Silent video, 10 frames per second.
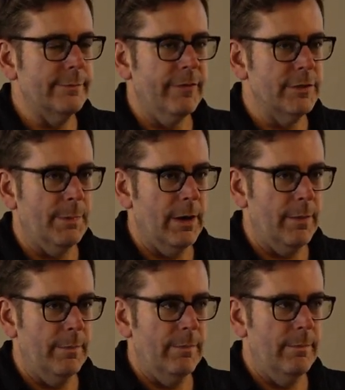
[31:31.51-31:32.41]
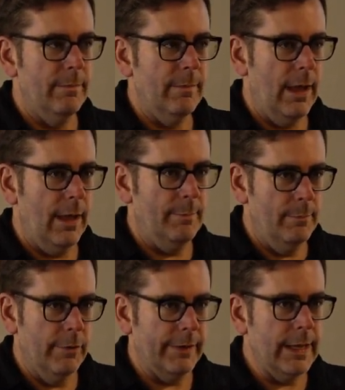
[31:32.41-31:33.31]
first part of the um,
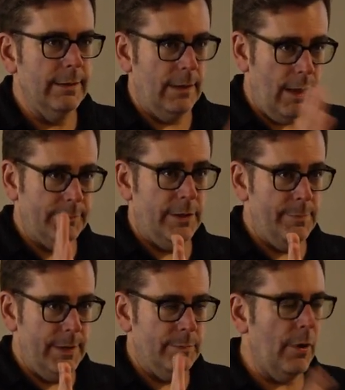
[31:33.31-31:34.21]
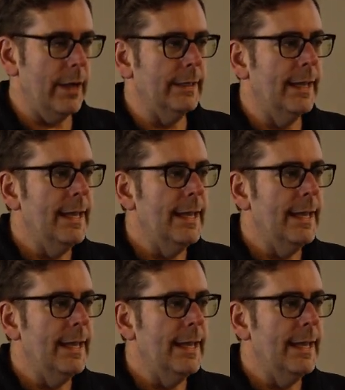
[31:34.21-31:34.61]
movie, up to the midpoint,